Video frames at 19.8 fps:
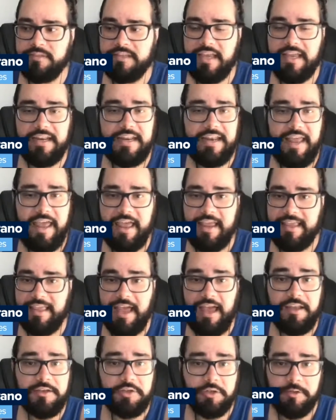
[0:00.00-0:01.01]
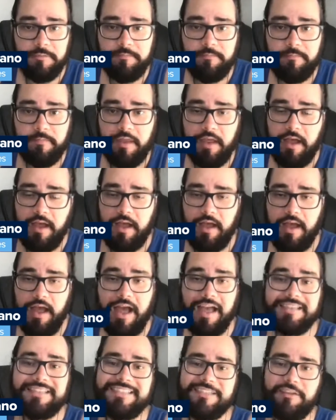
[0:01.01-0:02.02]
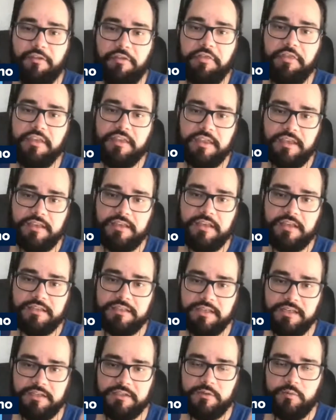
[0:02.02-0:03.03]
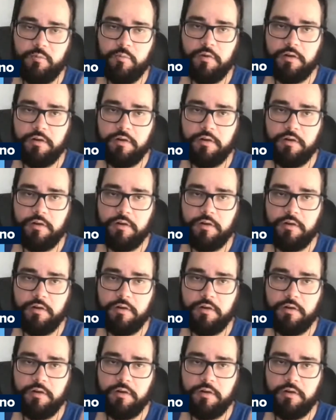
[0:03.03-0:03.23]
day-to-day catcher. I still think he does need to